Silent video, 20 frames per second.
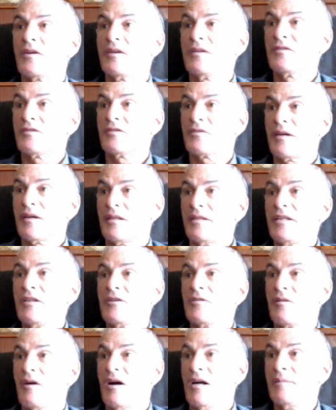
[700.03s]
Israeli
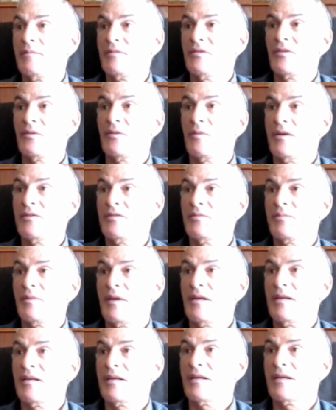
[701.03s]
crimes in the West
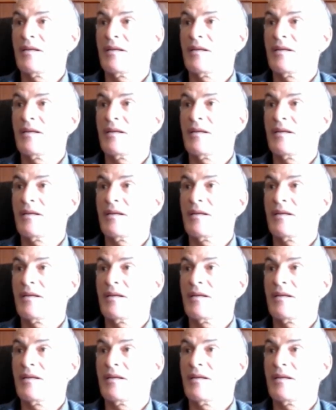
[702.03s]
Bank.